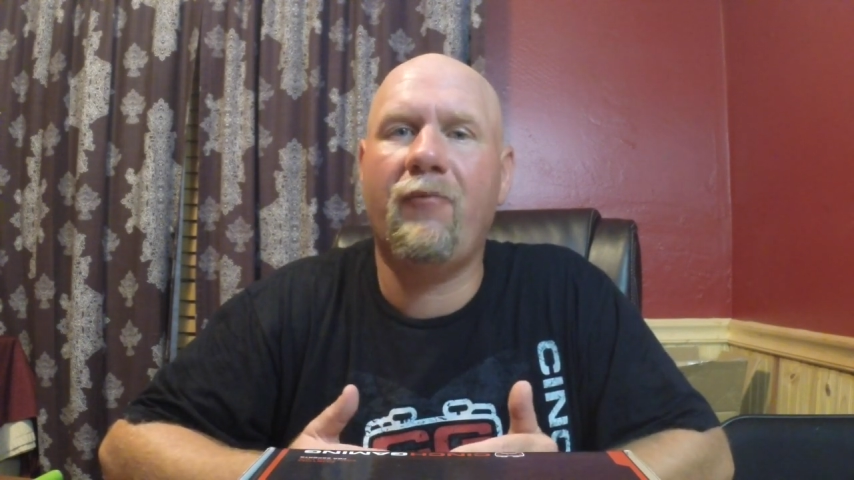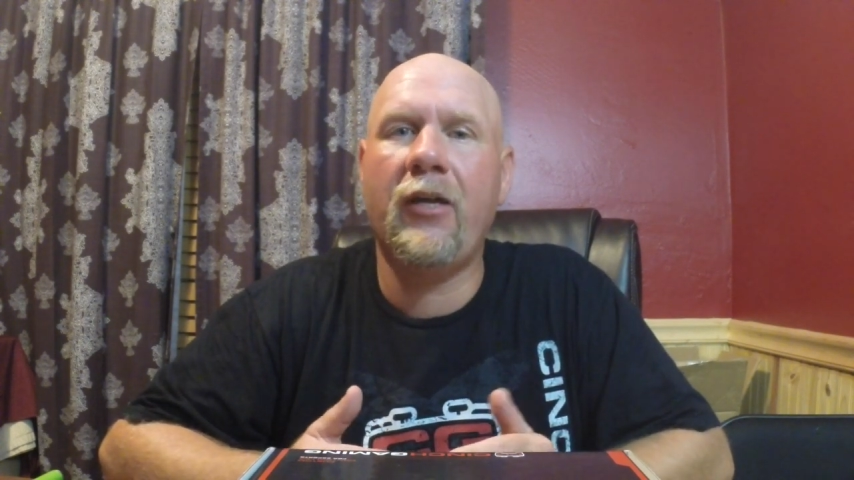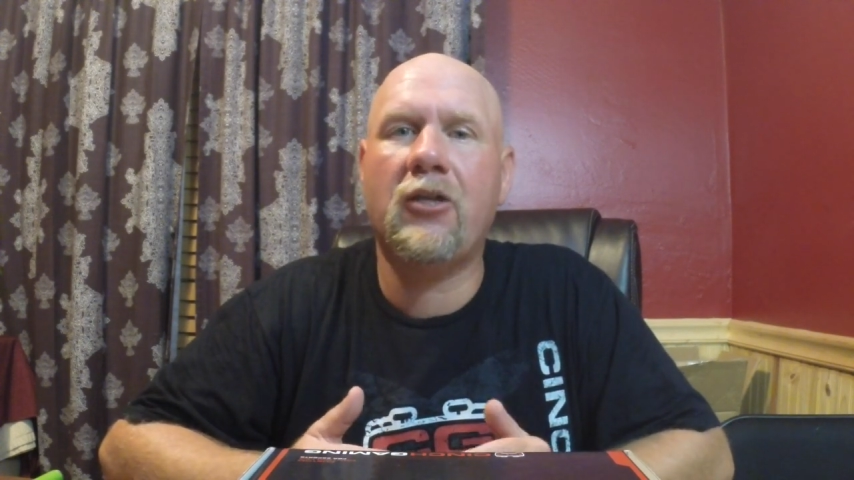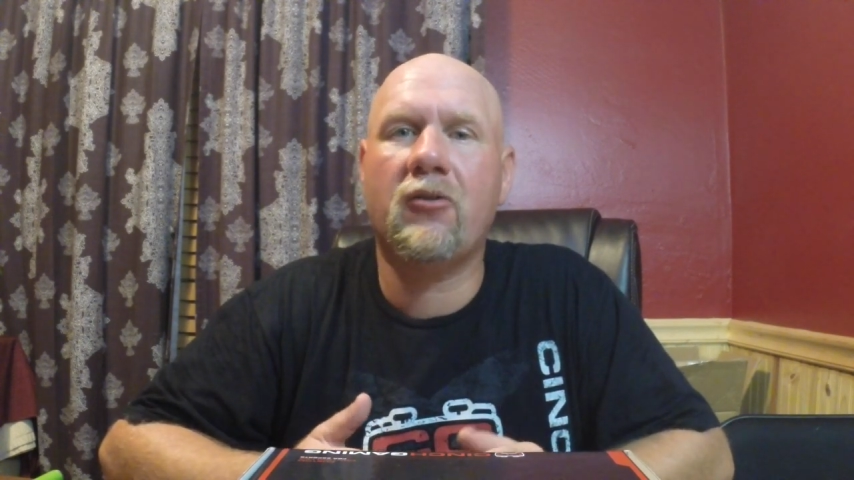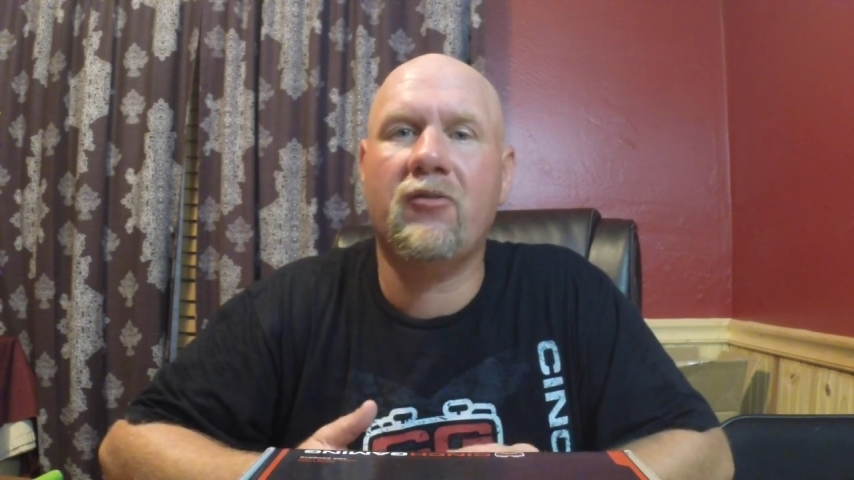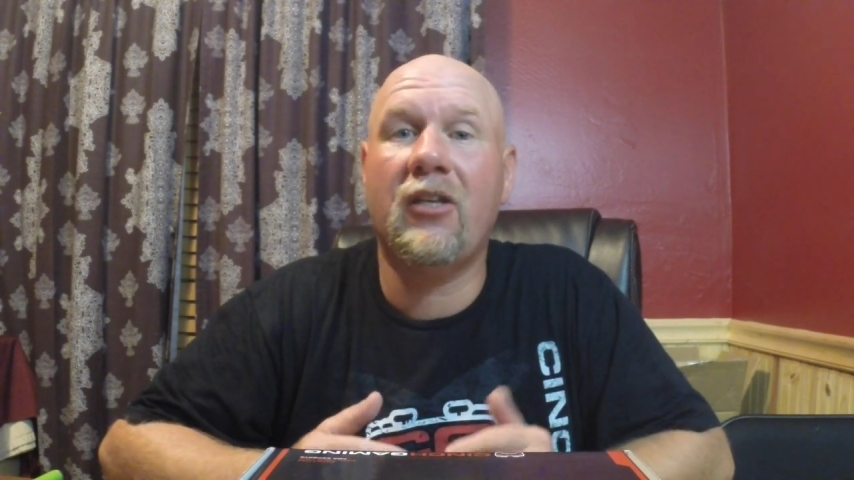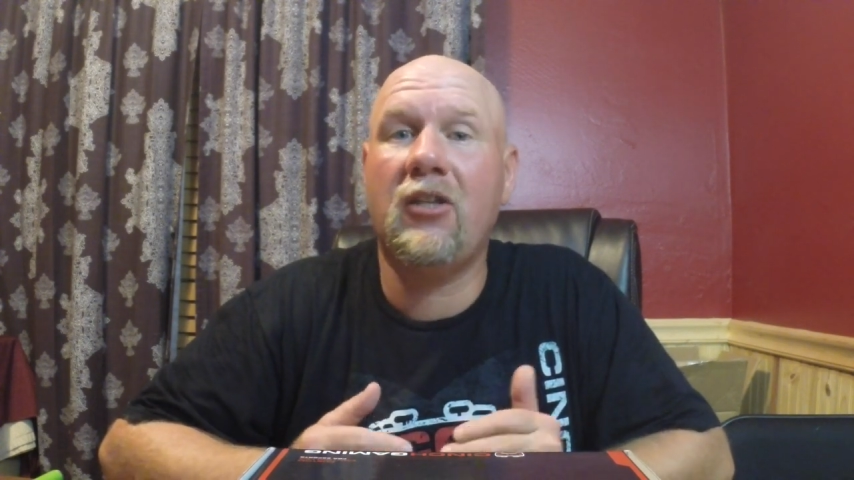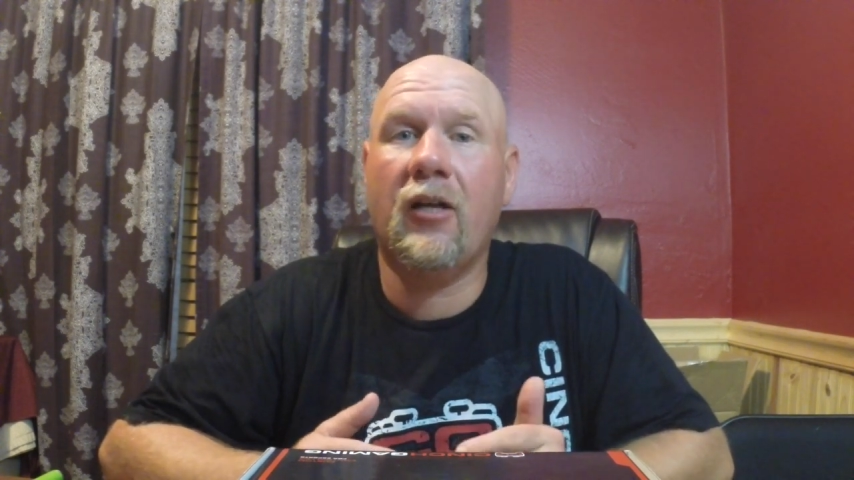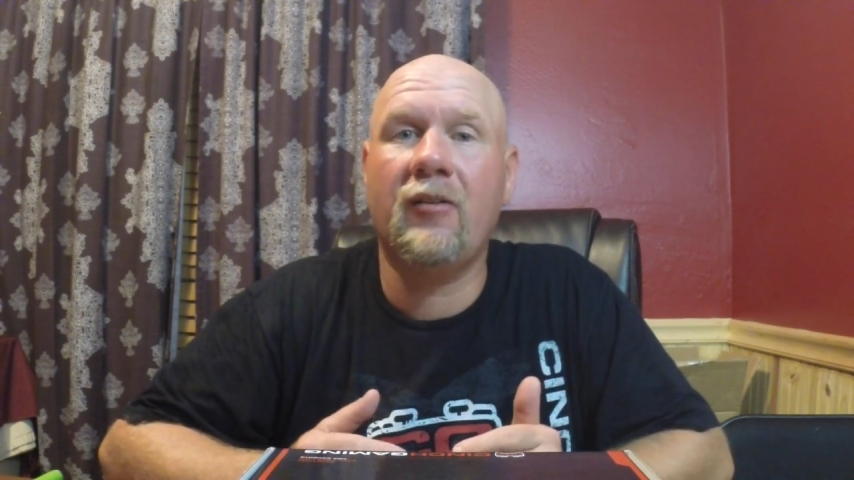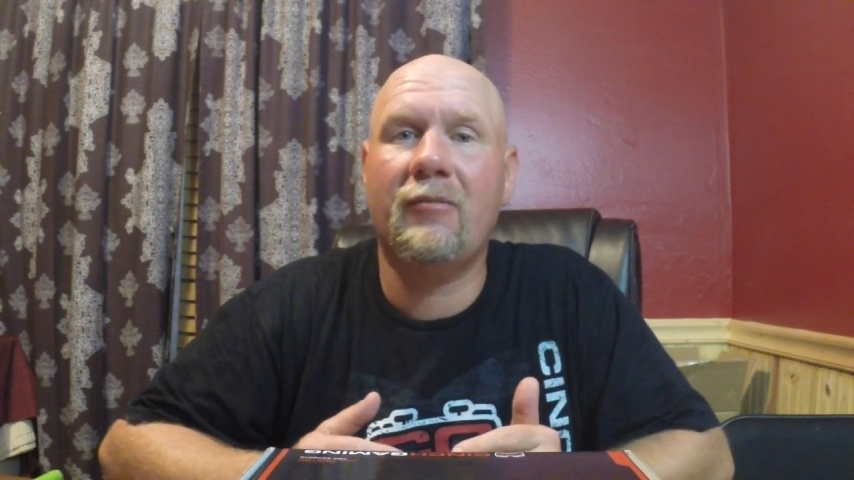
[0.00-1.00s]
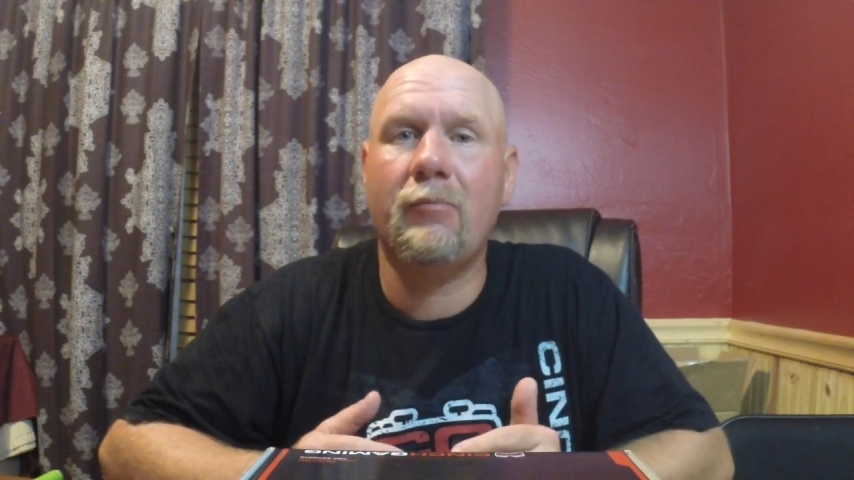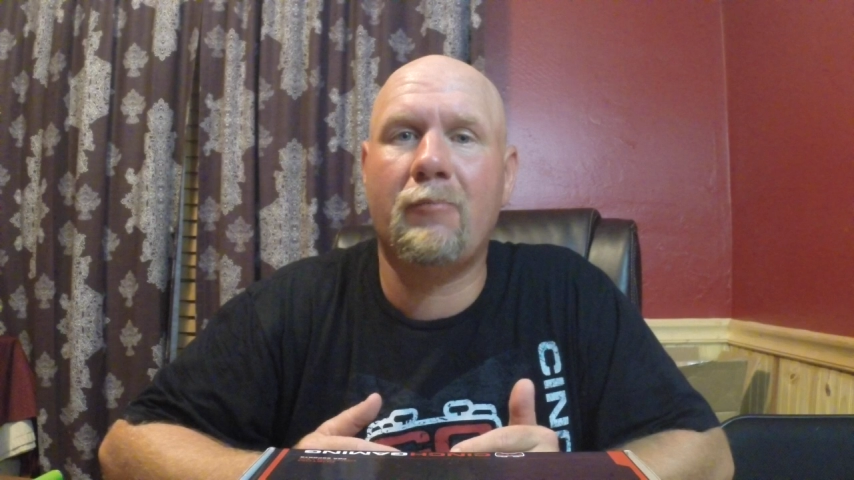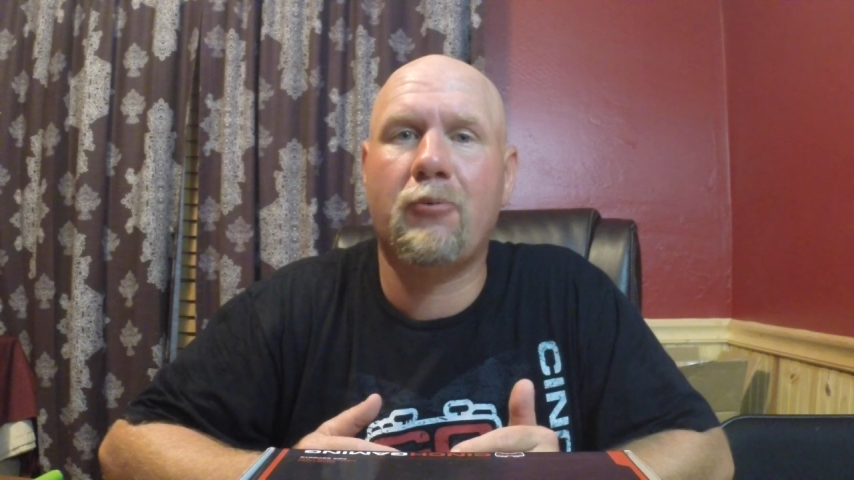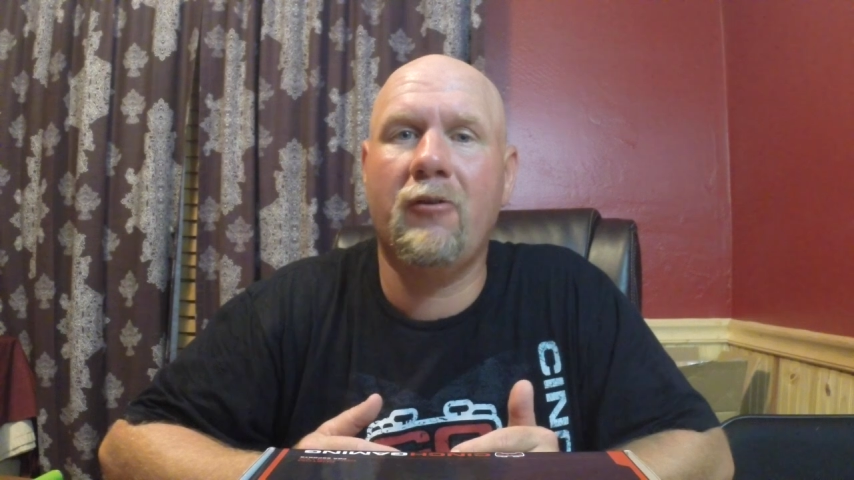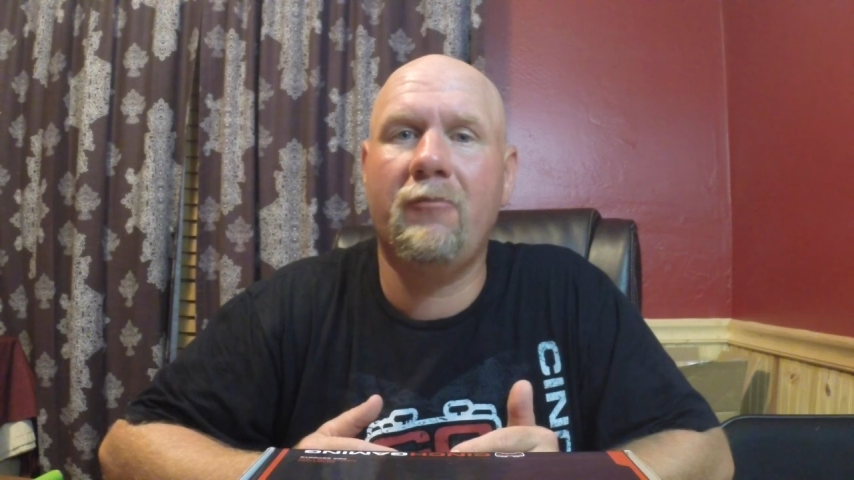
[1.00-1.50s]
features and done some
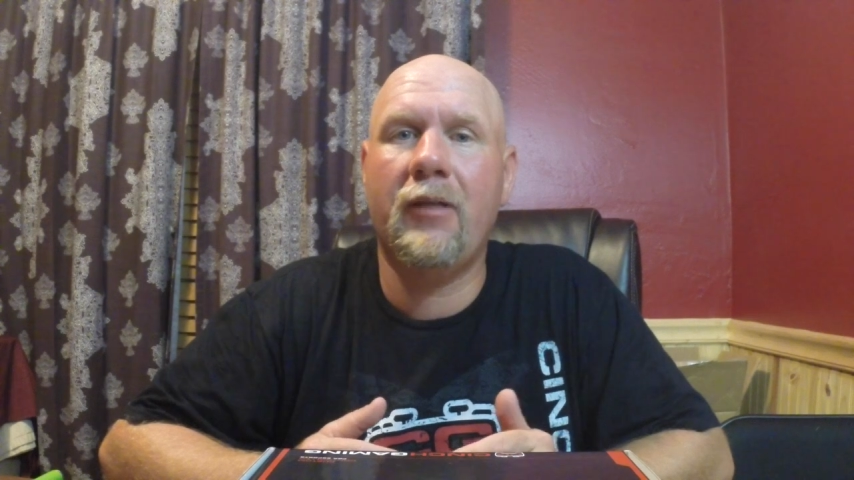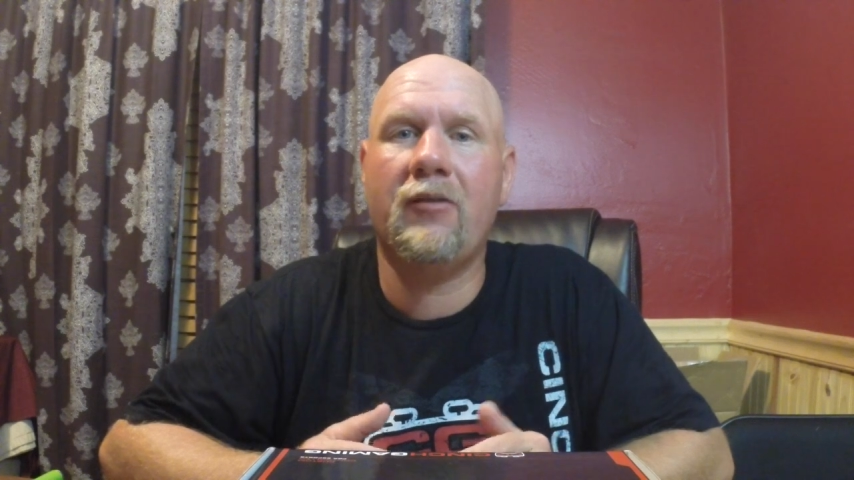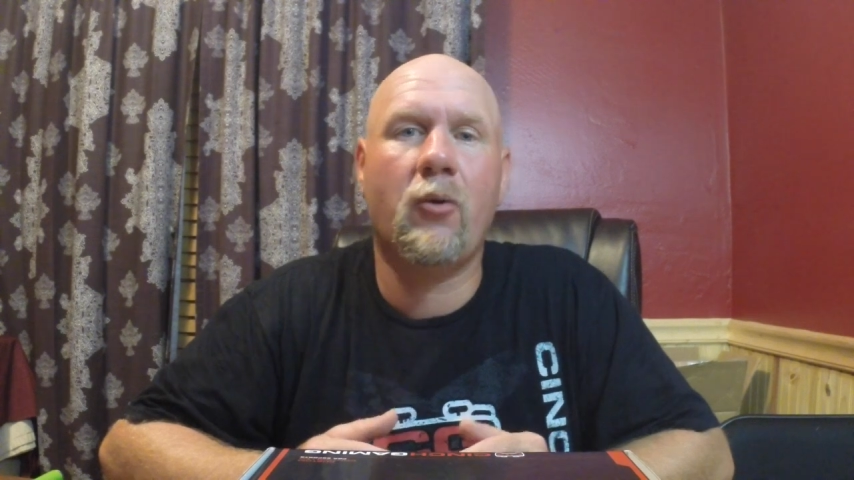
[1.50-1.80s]
improvements,